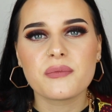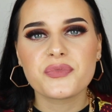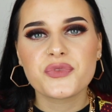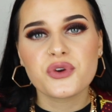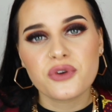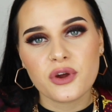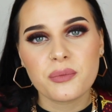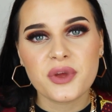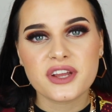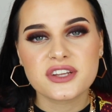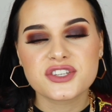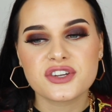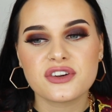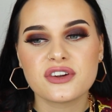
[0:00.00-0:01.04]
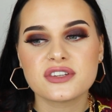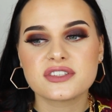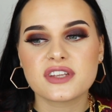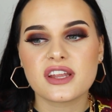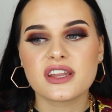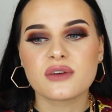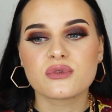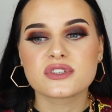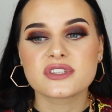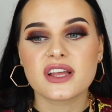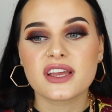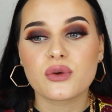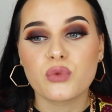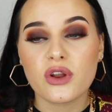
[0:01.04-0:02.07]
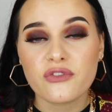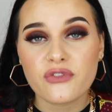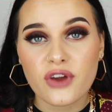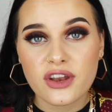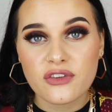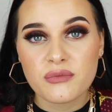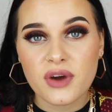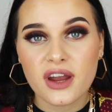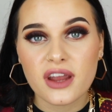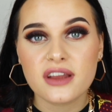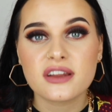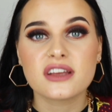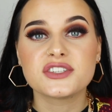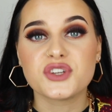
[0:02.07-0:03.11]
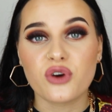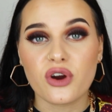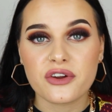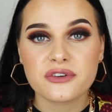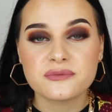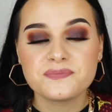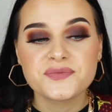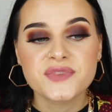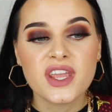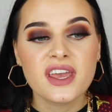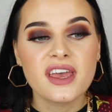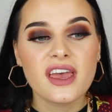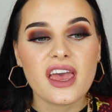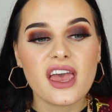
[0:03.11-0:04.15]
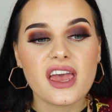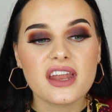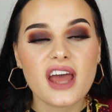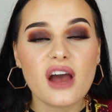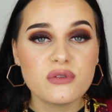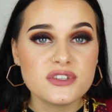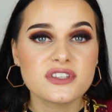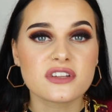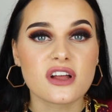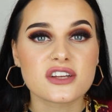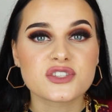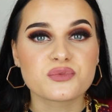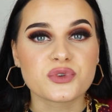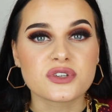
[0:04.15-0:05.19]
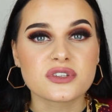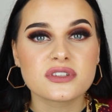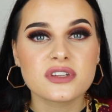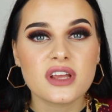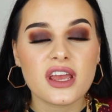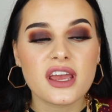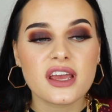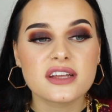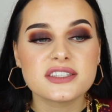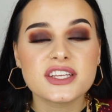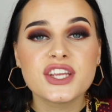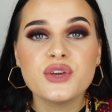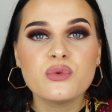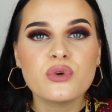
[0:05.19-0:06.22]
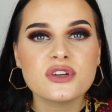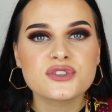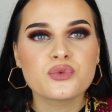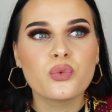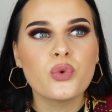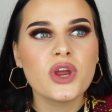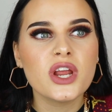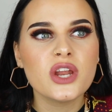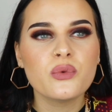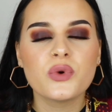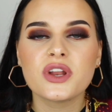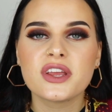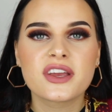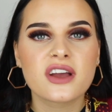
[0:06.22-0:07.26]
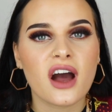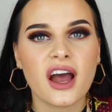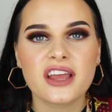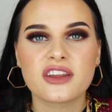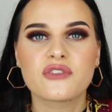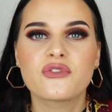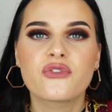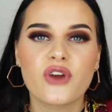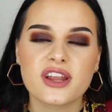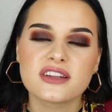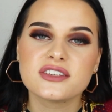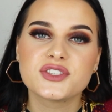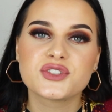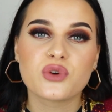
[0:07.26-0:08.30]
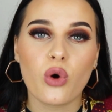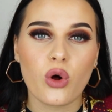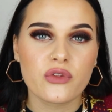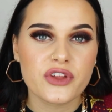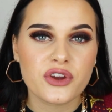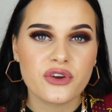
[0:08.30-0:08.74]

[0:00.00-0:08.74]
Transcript: took her picture. Then there was like one friend of mine and the other. And I was the last one. And he was really kind and friendly to all the